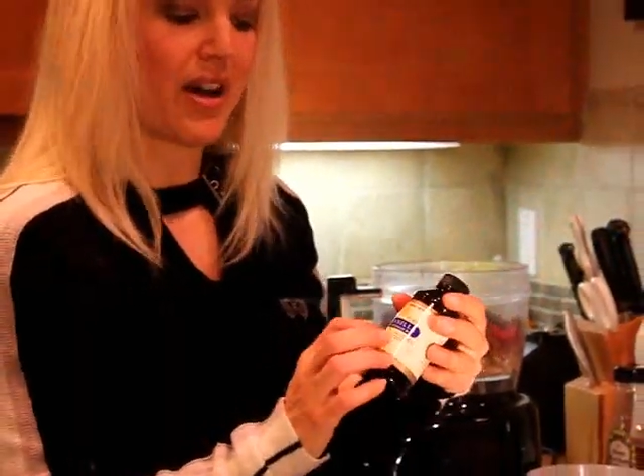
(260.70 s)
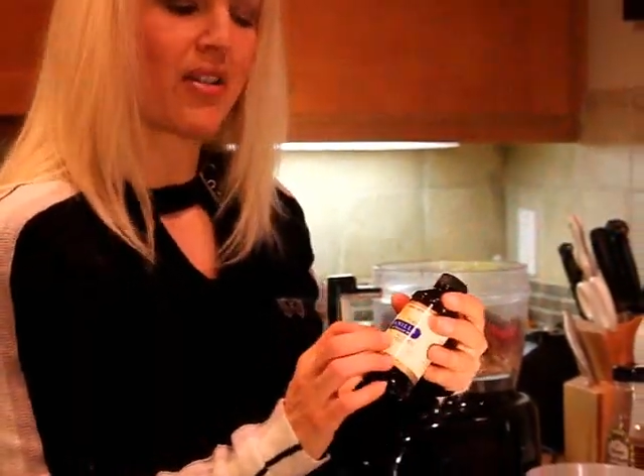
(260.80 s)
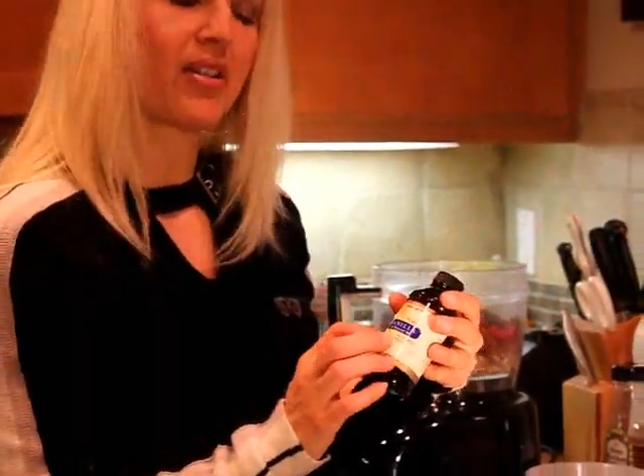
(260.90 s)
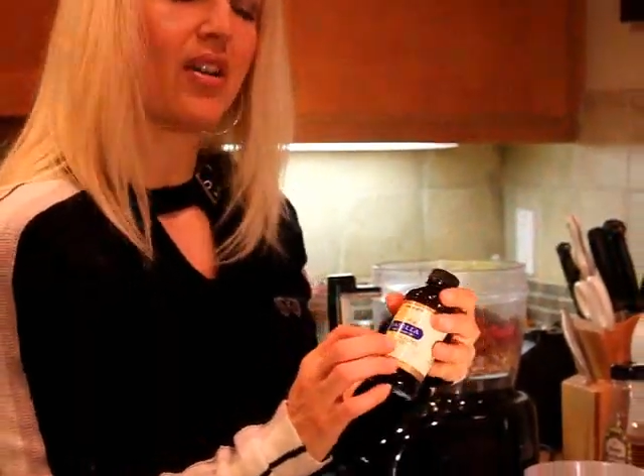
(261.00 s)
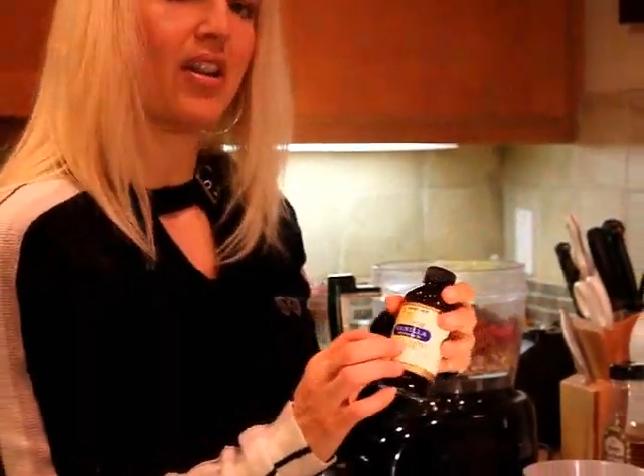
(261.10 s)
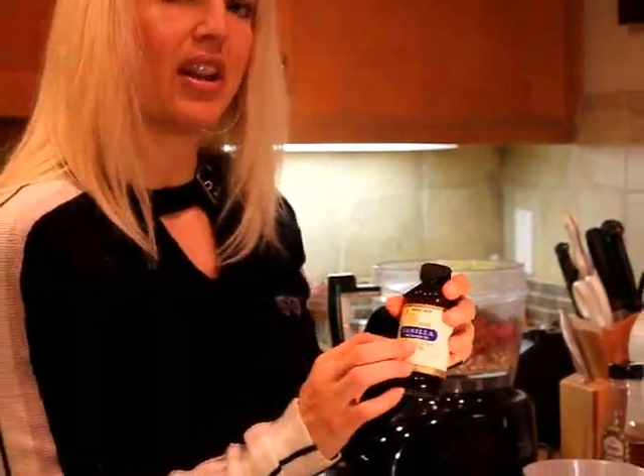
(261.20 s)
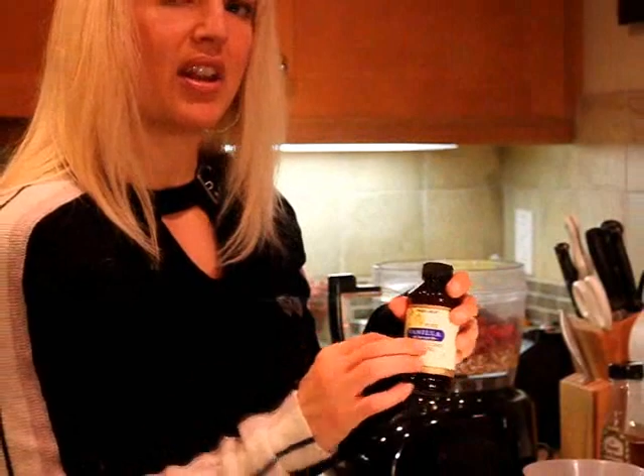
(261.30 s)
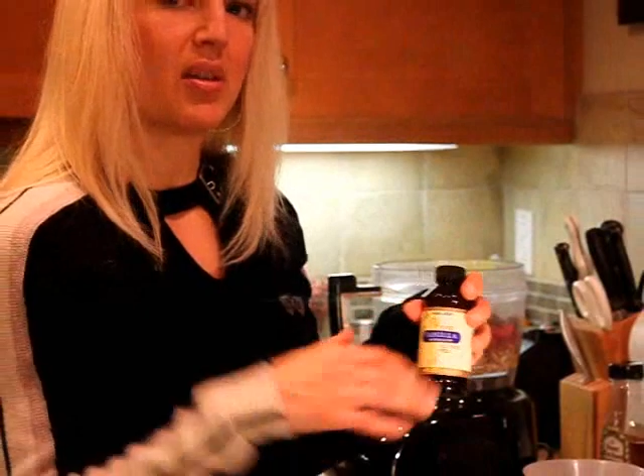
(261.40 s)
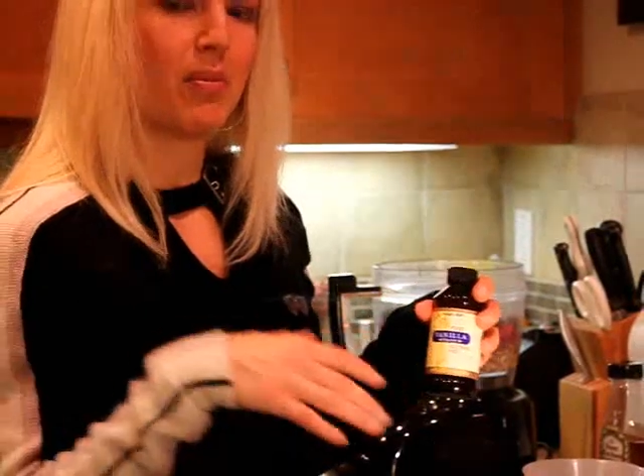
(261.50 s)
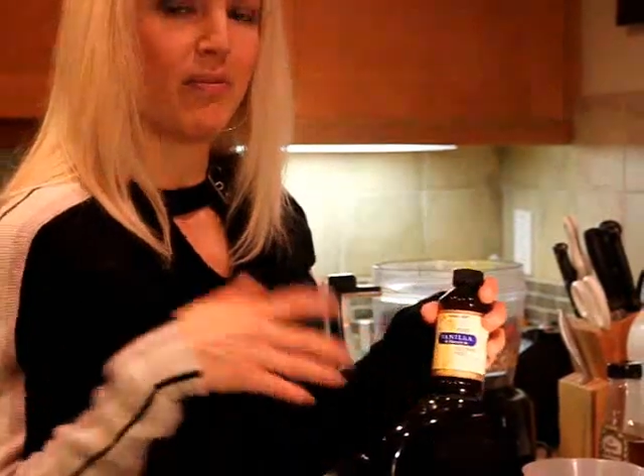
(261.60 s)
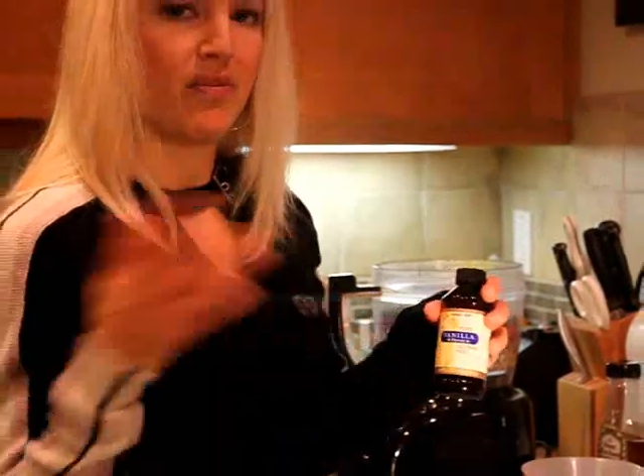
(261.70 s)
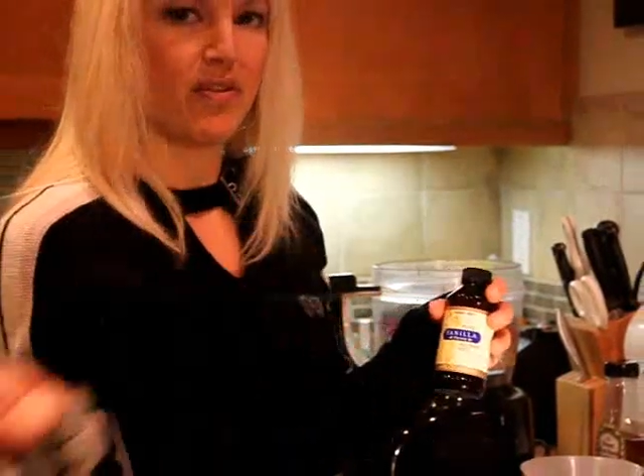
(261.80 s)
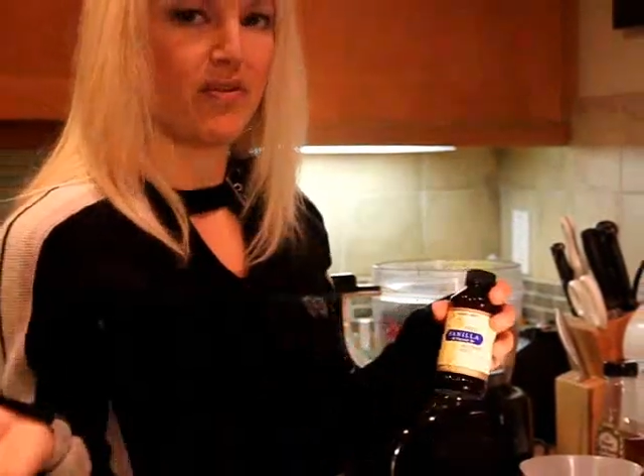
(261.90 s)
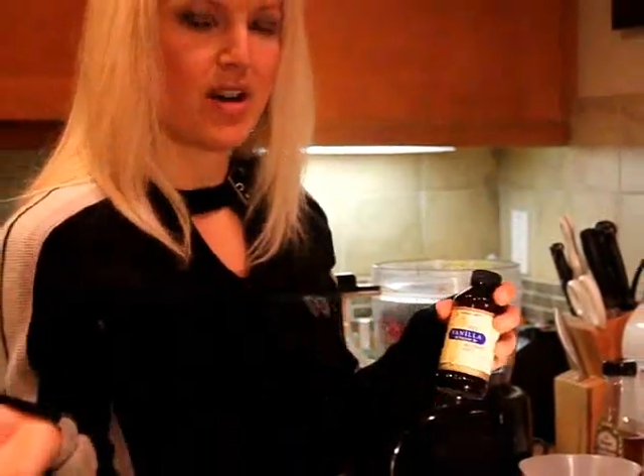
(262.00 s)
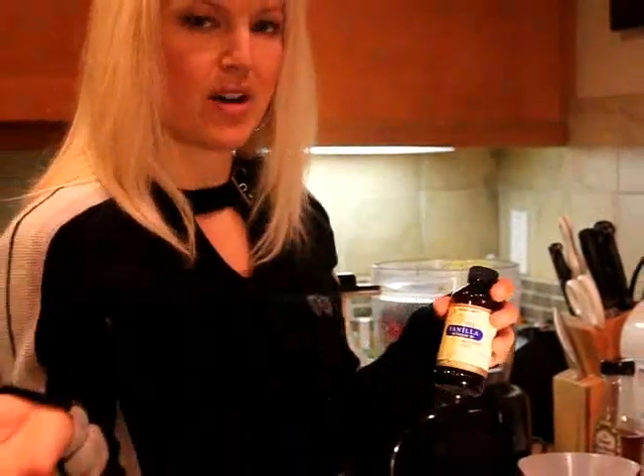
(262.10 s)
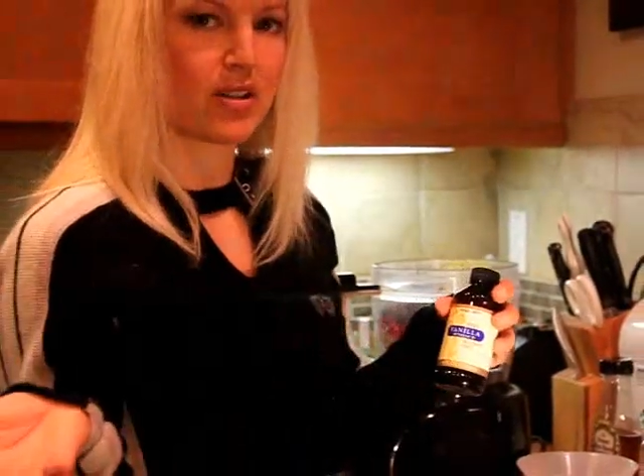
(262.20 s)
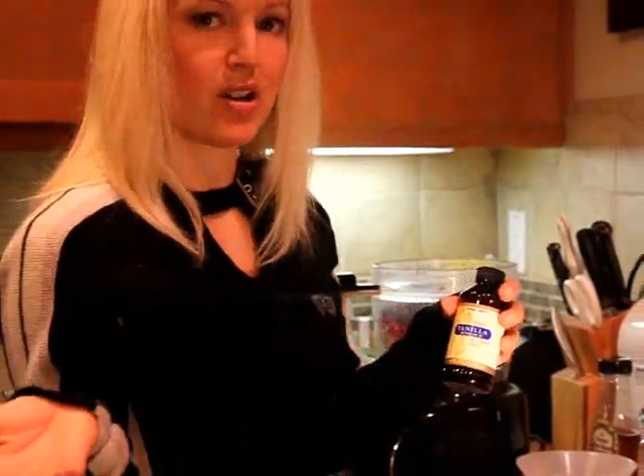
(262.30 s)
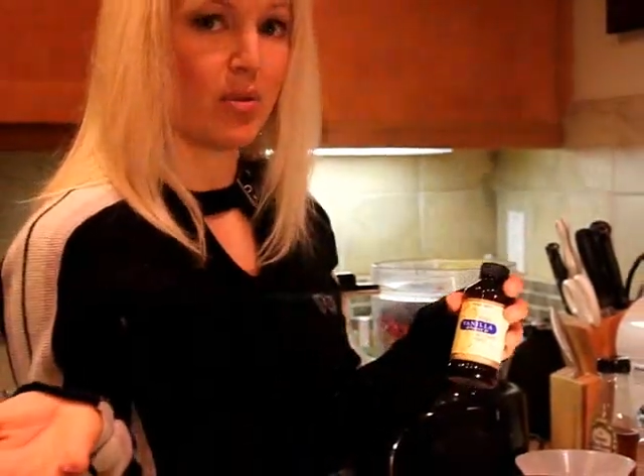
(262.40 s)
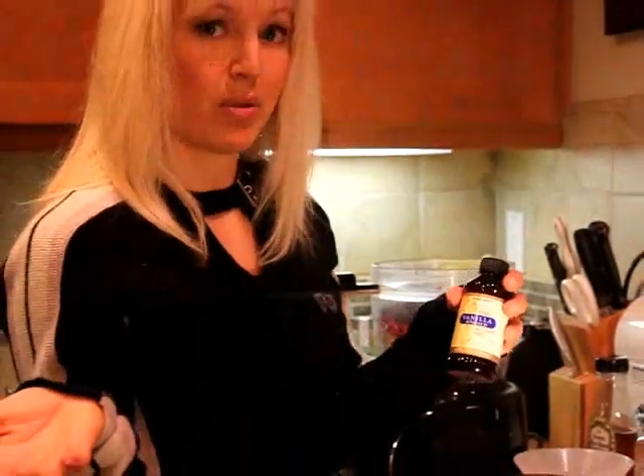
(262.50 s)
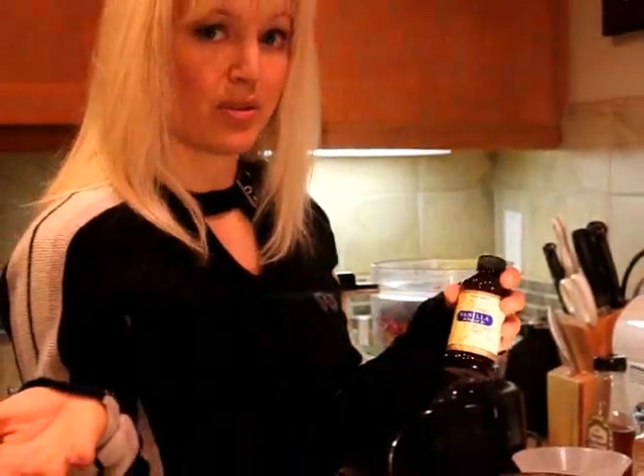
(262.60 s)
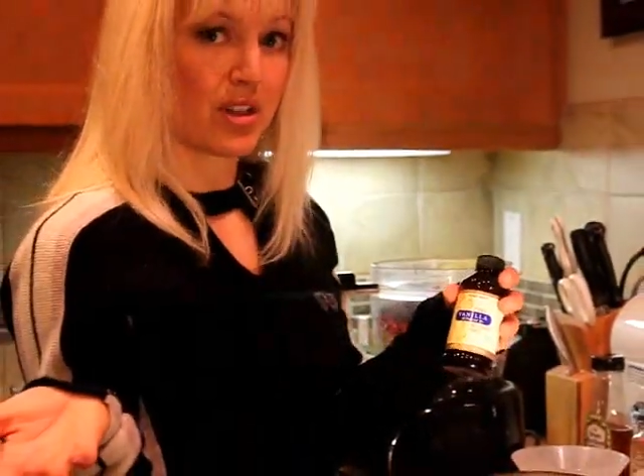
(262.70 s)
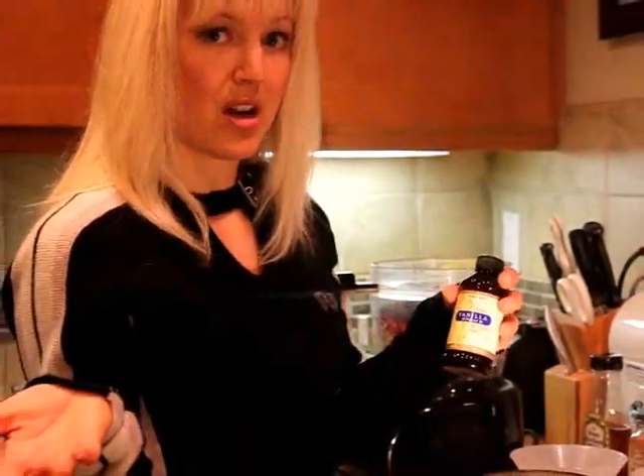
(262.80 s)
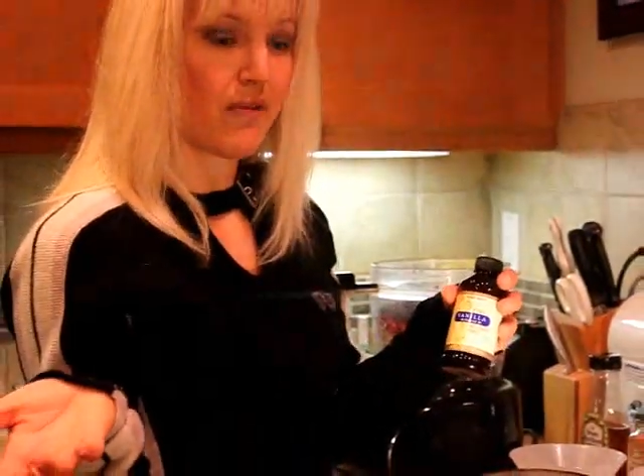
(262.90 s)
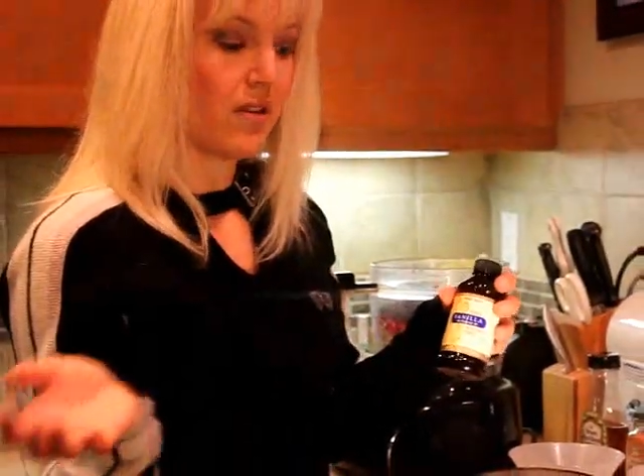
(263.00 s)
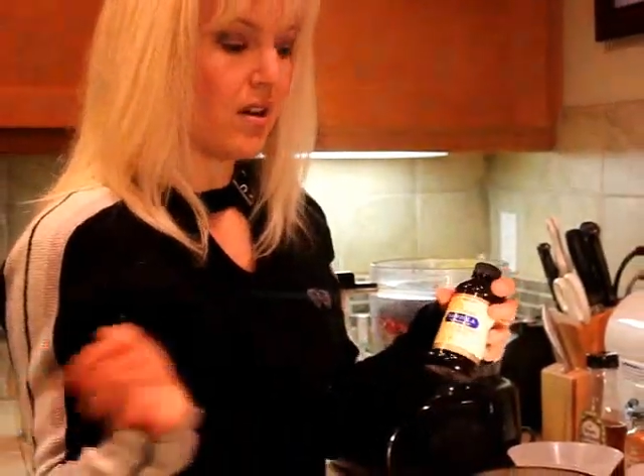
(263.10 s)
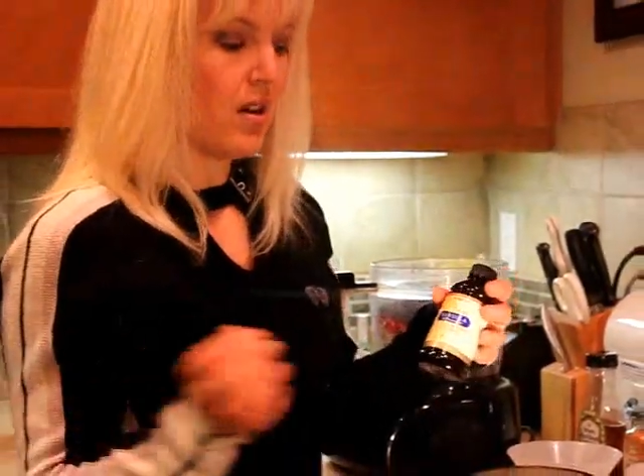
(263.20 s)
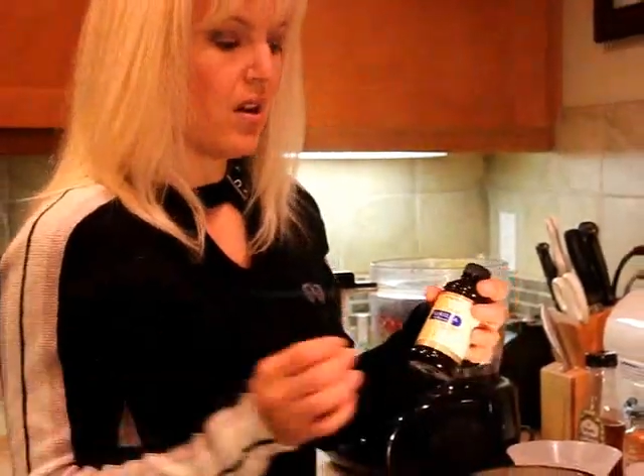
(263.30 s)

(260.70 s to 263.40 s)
with alcohol in it, the alcohol burns off.